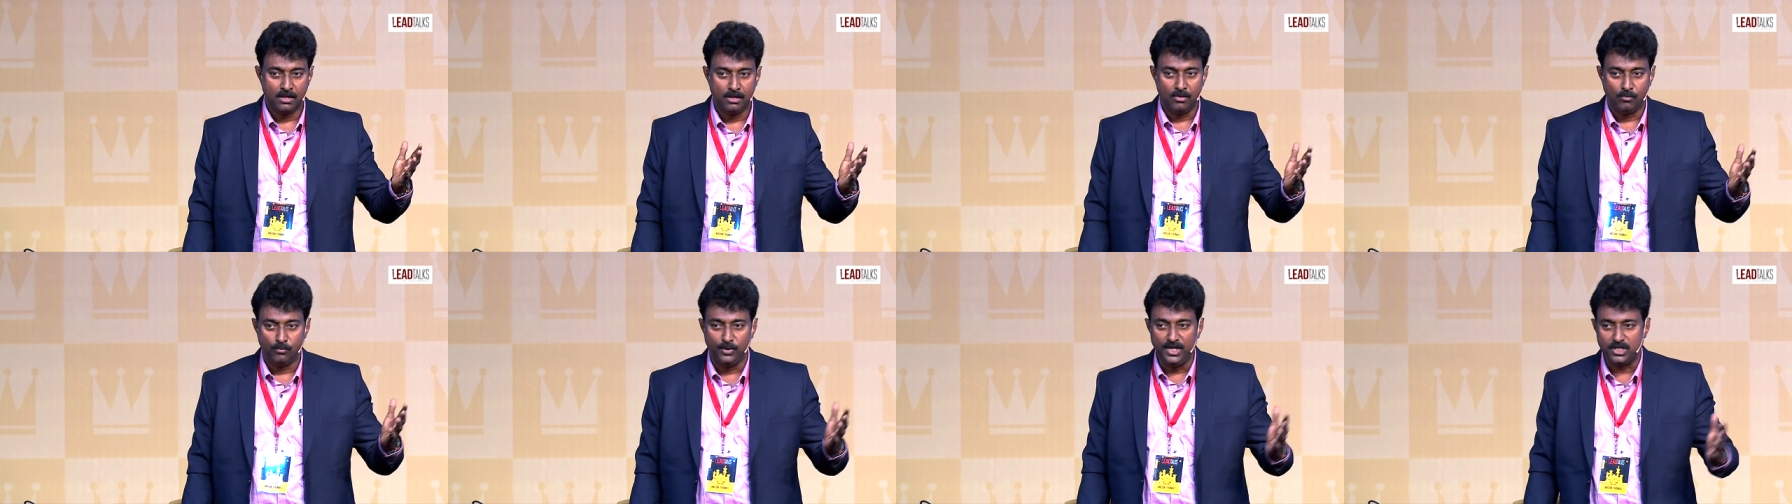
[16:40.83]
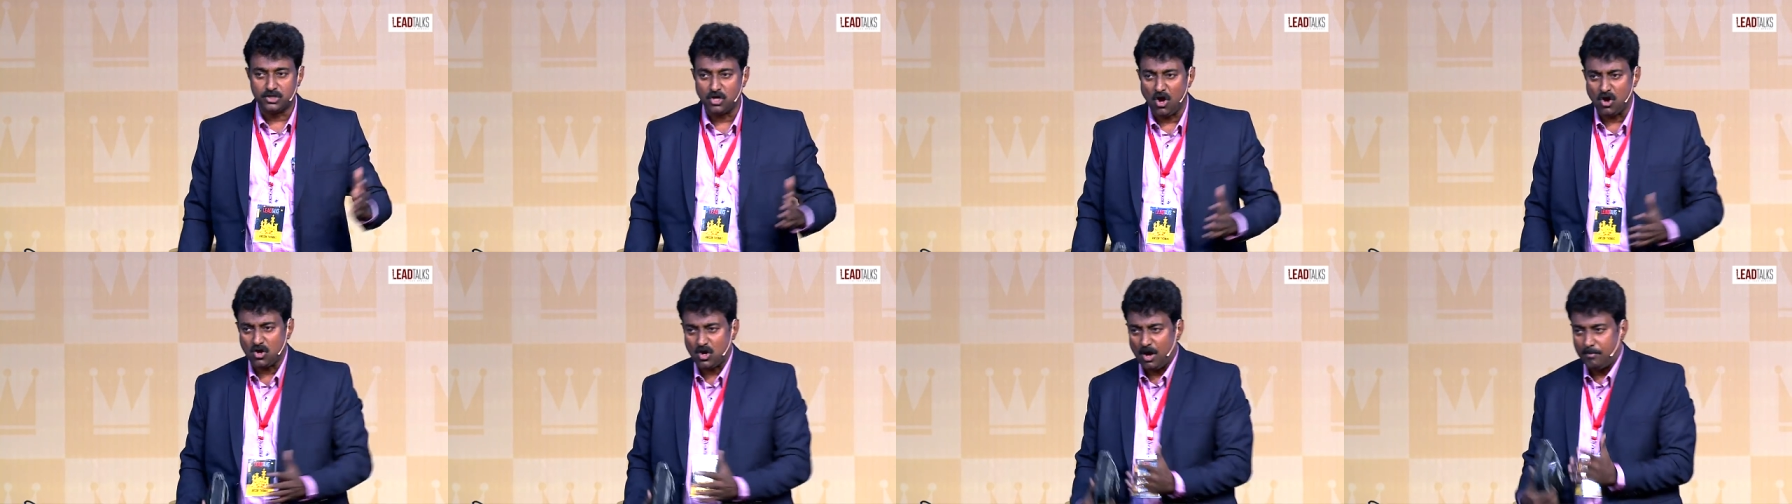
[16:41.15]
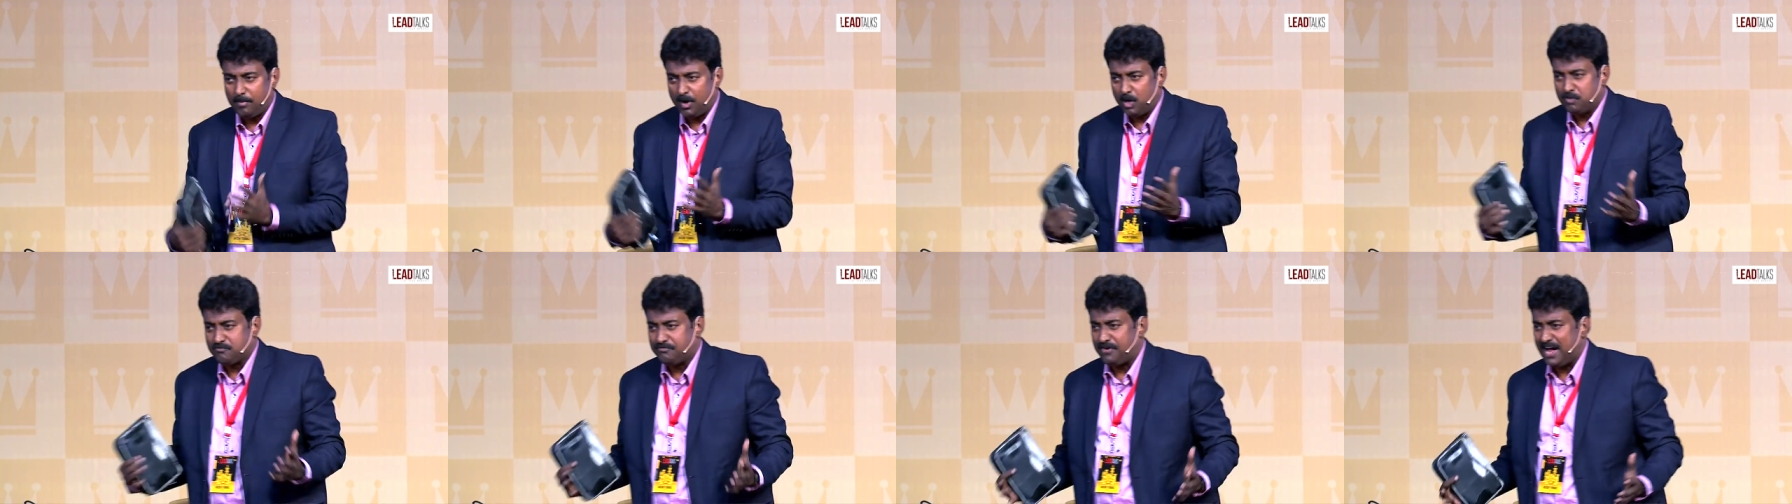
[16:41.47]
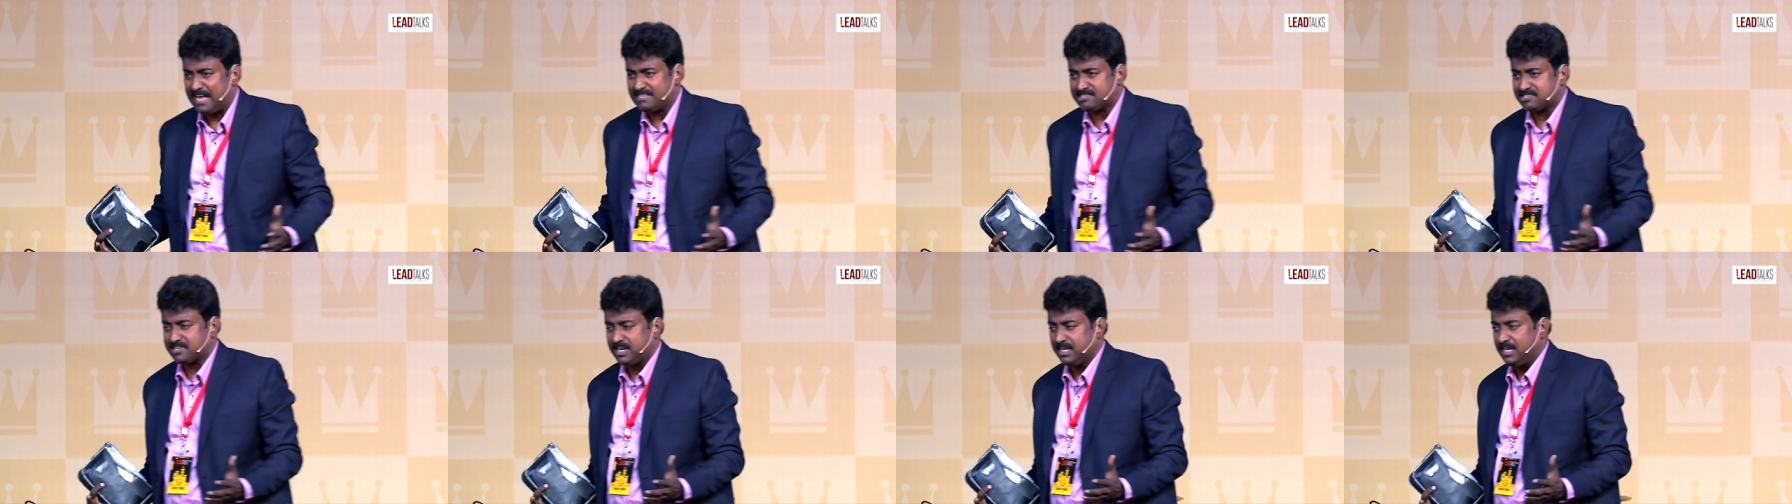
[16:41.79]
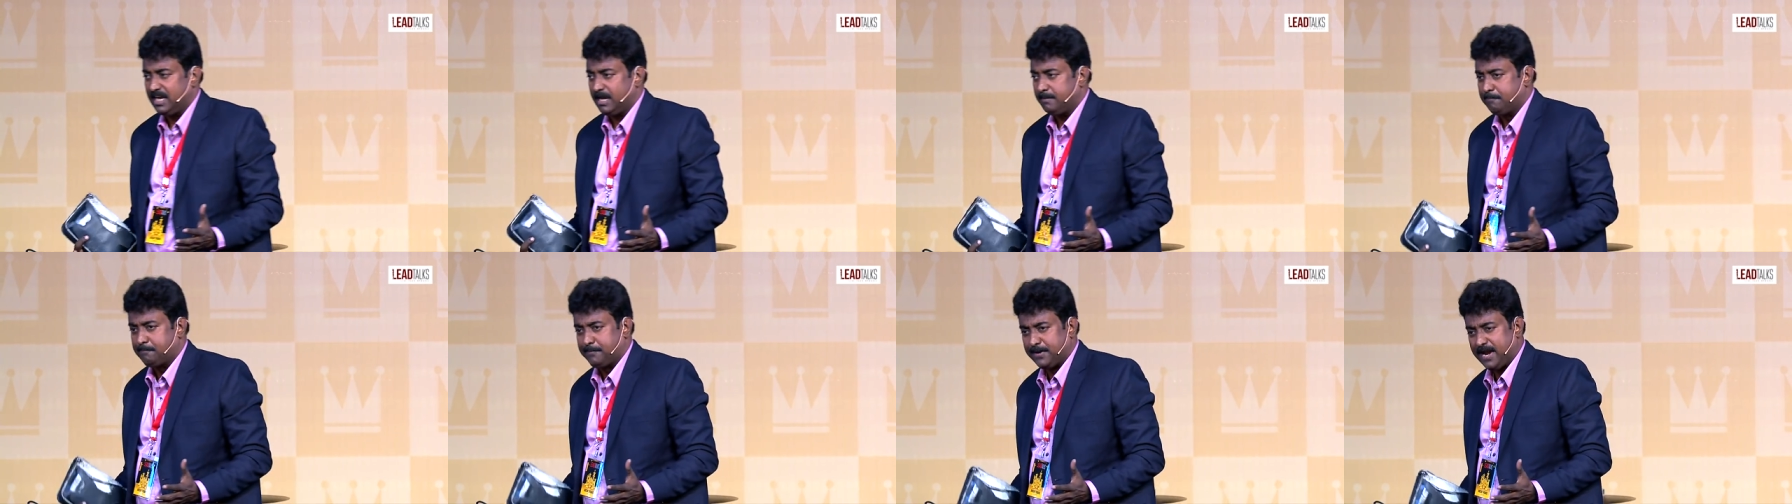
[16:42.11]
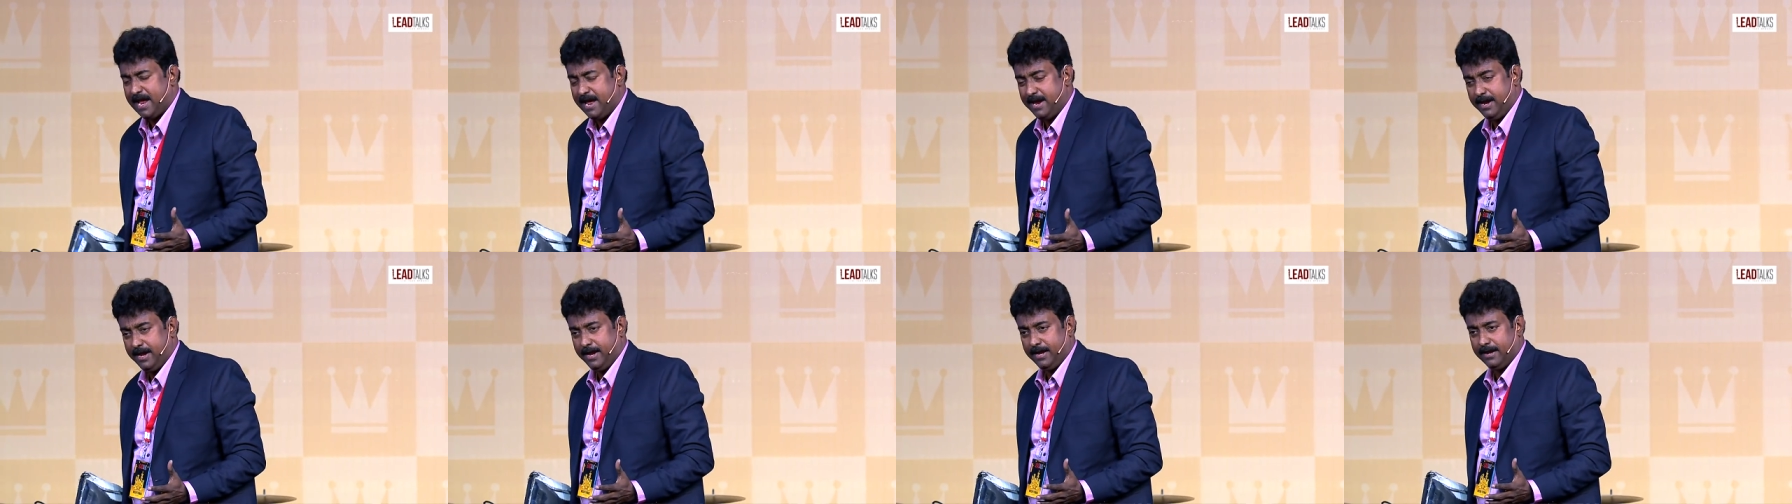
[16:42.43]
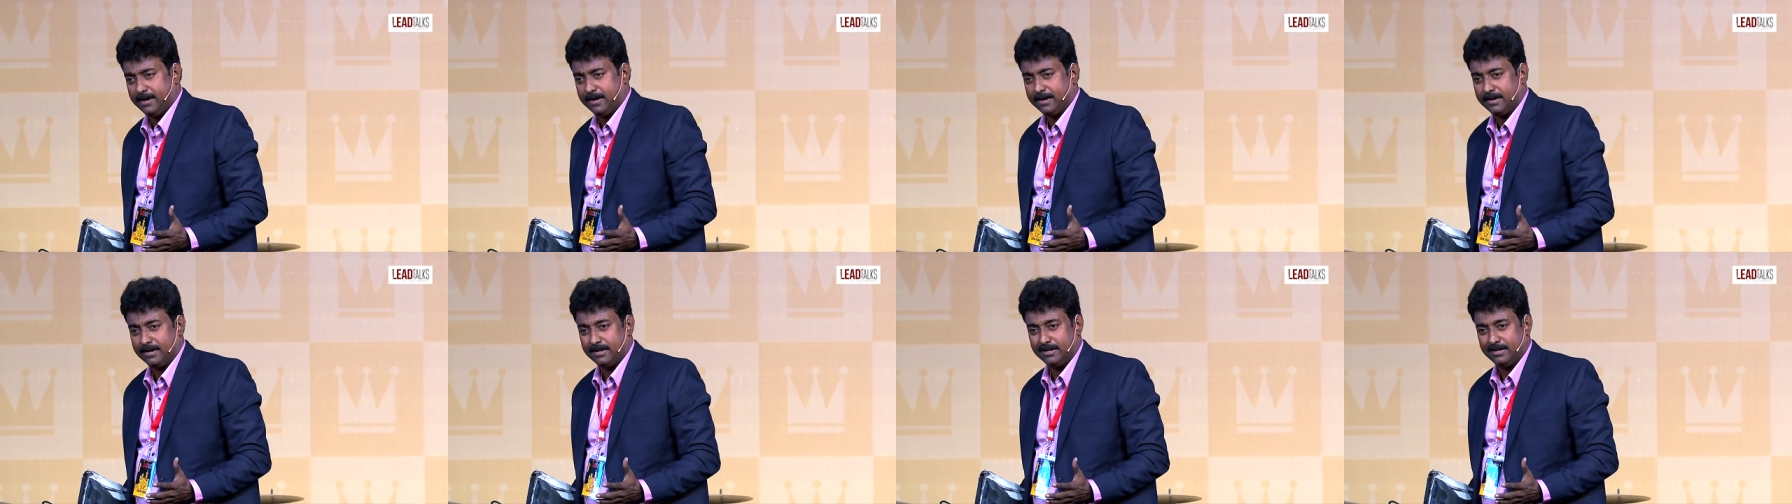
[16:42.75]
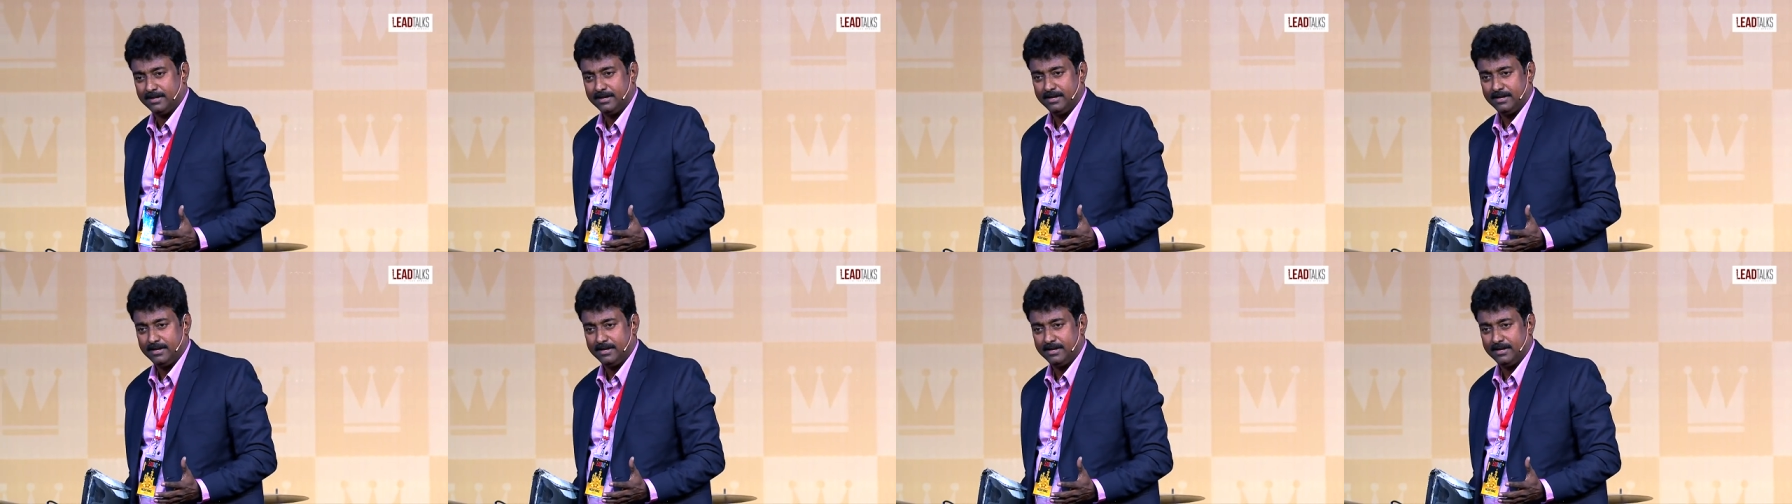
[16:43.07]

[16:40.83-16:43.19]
We talk about fasting and praying,